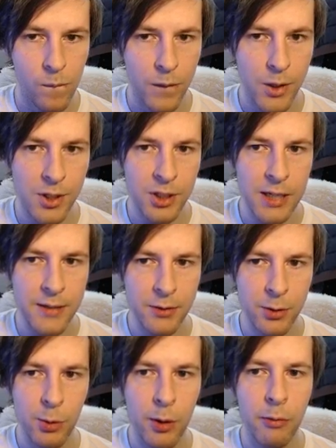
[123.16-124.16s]
there's a chance
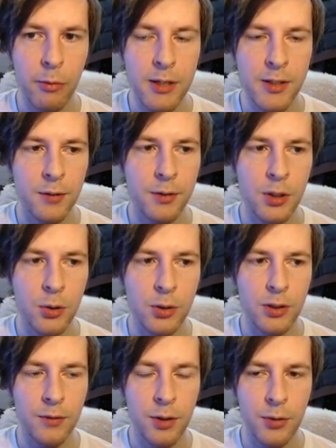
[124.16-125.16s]
actually we want to run server 2 or
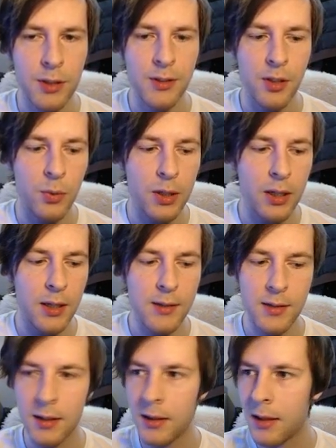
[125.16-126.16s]
server 3, see what it
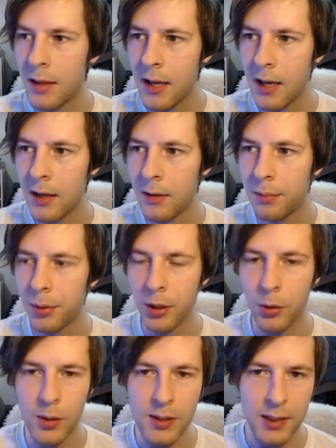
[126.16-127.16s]
is, and then put a
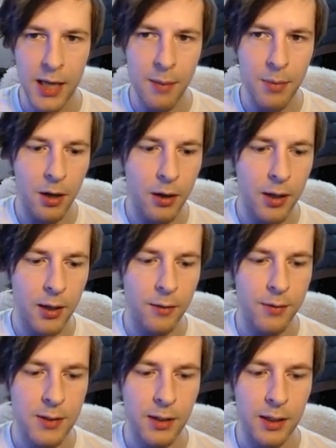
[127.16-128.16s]
queen's gambit on it
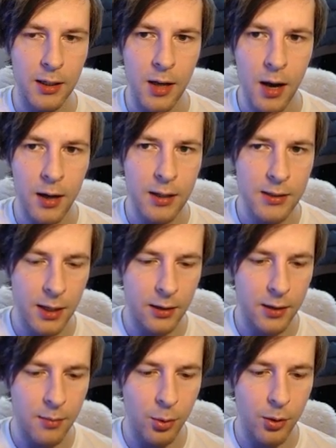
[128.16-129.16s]
if it's like not
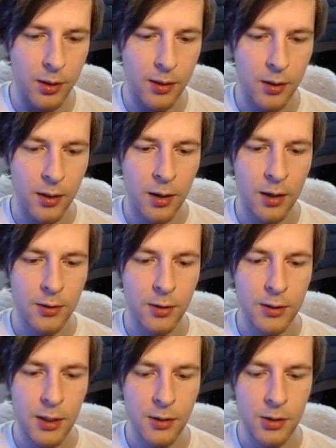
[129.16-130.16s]
entirely important. So
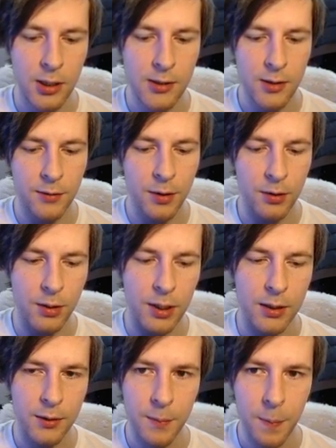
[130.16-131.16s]
let's also try server
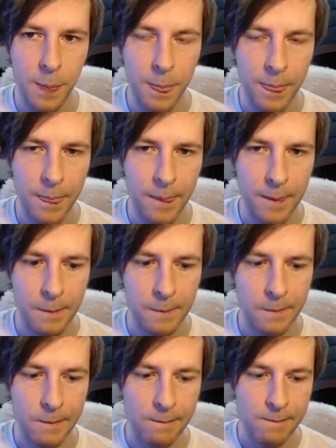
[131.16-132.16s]
3.
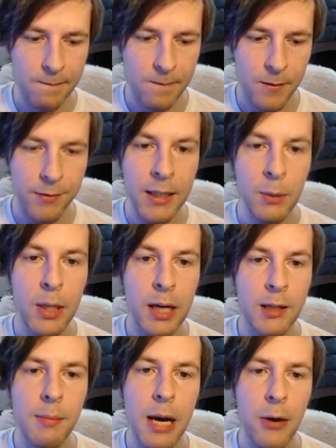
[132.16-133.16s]
The fact that we got
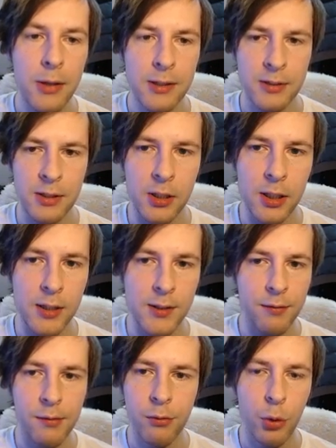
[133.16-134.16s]
the bioethics is good, because
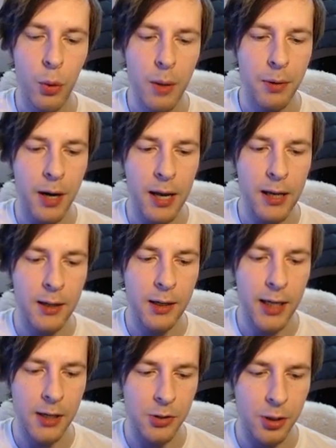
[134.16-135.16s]
even if we wipe our hand and
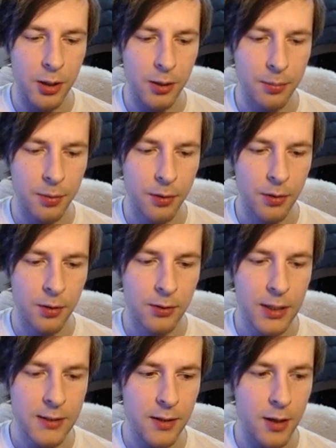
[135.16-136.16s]
can't drop, so
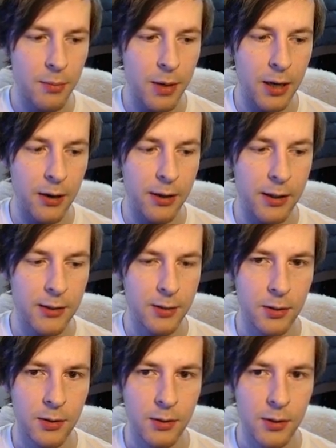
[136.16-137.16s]
that's another bioethics.
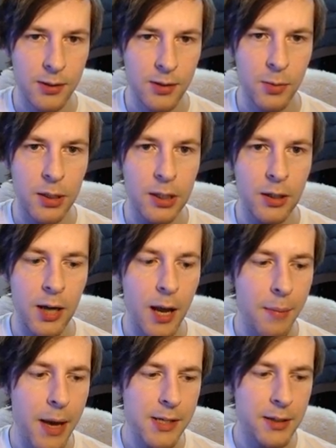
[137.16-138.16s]
This is really good. I
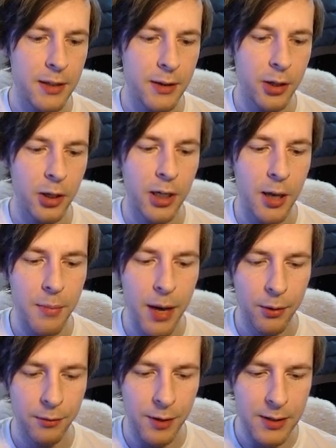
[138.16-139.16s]
imagine that they're going to come back
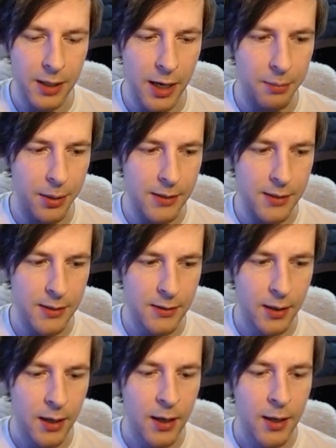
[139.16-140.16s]
with friends in high places,
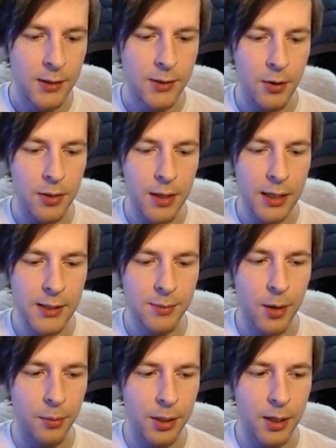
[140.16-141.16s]
so I think it's
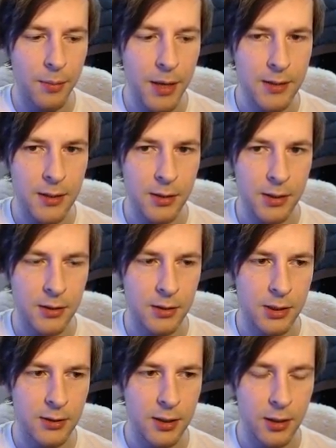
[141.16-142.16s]
probably in our best interest
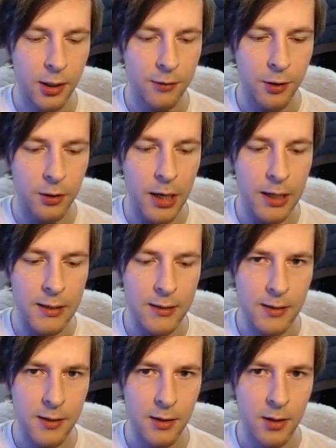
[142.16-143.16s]
just to click for
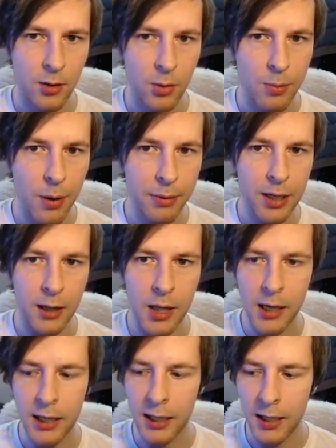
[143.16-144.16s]
credits. We probably got
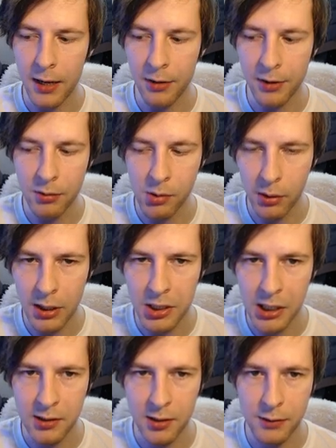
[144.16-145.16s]
lucky. I don't think we want to
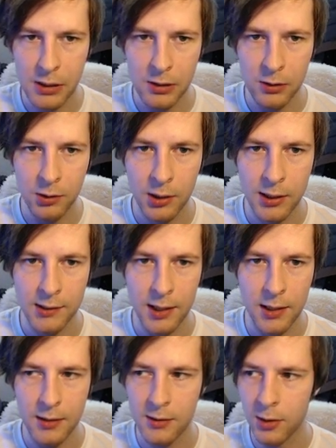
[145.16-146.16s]
check server 2 because
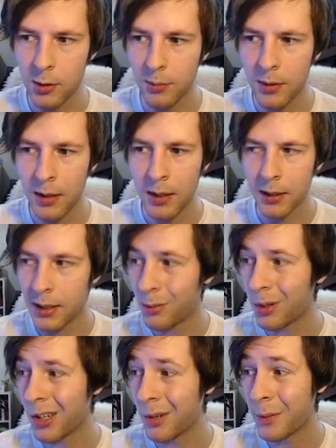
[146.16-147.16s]
I'd assume they
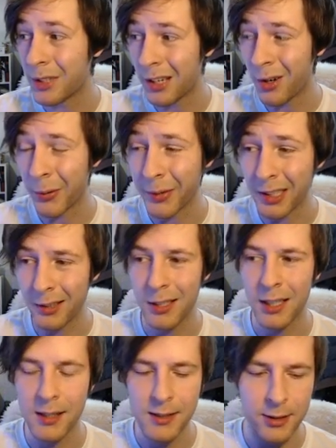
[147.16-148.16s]
weren't going to put down only good
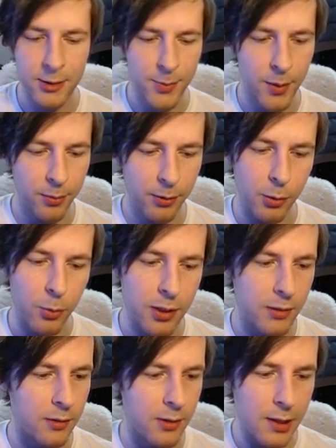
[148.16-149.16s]
cards and there's probably
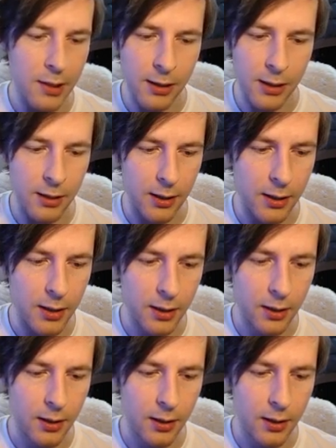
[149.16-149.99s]
one dud in there.